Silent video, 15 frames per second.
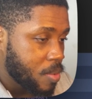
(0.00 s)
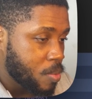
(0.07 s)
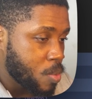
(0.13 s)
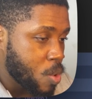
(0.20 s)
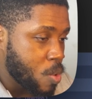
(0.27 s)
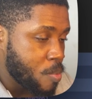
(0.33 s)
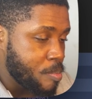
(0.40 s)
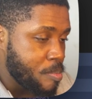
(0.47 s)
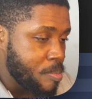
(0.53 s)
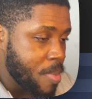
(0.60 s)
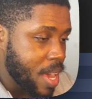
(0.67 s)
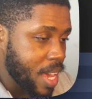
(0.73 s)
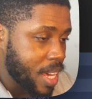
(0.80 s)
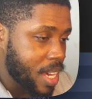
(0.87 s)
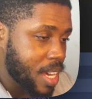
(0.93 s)
we'll
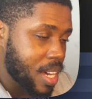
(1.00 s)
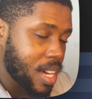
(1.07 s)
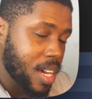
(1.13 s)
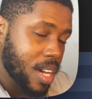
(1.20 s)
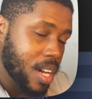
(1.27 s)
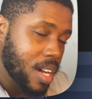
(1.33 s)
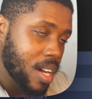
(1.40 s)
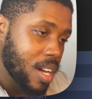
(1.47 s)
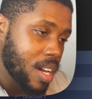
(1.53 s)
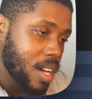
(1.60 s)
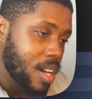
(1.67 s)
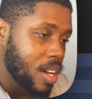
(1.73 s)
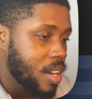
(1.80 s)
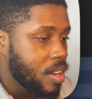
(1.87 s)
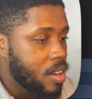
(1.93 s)
make,
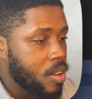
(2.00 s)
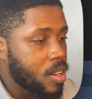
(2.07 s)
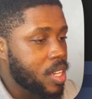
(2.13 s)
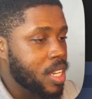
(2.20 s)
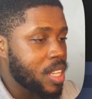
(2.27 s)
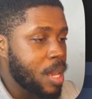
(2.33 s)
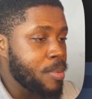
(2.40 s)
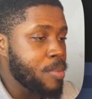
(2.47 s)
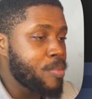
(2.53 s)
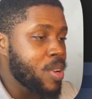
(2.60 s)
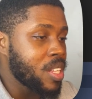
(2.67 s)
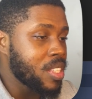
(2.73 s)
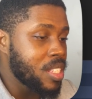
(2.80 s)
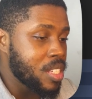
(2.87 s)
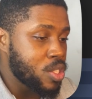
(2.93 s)
okay, let me
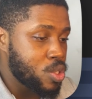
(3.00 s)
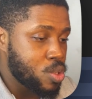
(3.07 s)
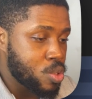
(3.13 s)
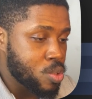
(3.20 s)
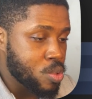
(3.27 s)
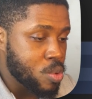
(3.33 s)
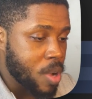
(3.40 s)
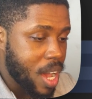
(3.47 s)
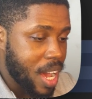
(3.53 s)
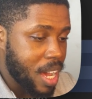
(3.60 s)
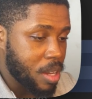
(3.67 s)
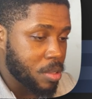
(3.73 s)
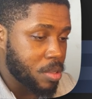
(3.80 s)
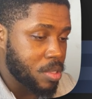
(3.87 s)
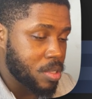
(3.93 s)
bring these two
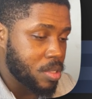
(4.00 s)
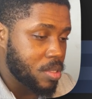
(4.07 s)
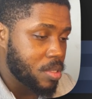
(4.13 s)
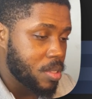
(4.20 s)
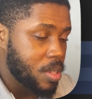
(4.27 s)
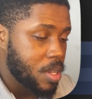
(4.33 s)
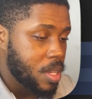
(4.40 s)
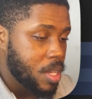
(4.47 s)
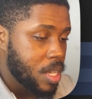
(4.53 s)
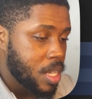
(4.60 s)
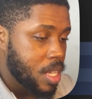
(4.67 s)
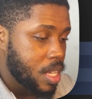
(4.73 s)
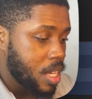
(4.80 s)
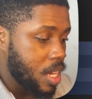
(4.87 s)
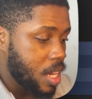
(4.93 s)
out,
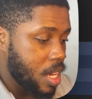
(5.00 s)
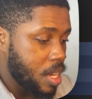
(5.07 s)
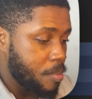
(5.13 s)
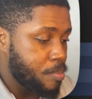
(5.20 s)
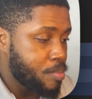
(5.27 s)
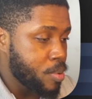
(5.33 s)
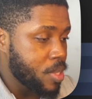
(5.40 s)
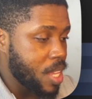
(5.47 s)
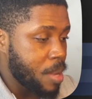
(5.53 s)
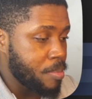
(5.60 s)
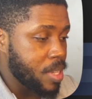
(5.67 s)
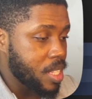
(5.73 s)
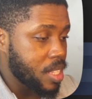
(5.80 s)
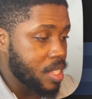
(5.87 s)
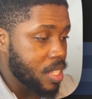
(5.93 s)
uh, put
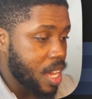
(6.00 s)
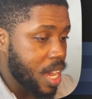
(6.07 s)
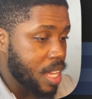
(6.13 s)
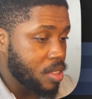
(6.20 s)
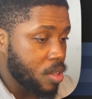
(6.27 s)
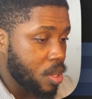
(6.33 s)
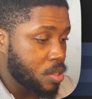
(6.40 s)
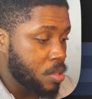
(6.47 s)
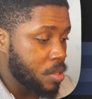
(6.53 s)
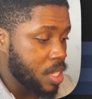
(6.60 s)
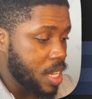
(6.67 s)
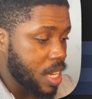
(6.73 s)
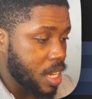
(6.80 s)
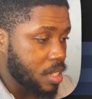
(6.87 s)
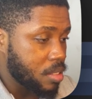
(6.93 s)
them in an auto
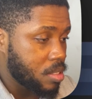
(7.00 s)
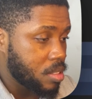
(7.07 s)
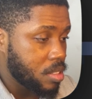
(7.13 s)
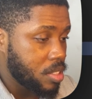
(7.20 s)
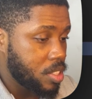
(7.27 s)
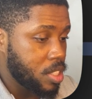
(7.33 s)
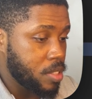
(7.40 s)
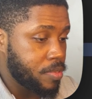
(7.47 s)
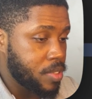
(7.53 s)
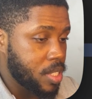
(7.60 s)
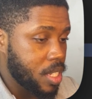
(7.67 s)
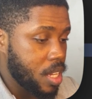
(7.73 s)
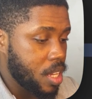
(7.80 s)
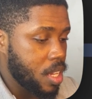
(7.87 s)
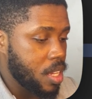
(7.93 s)
layout,
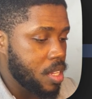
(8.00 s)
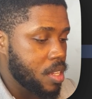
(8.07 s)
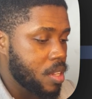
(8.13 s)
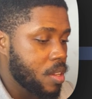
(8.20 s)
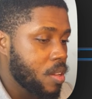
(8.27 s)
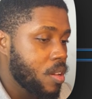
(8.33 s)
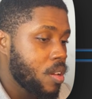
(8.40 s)
shift A,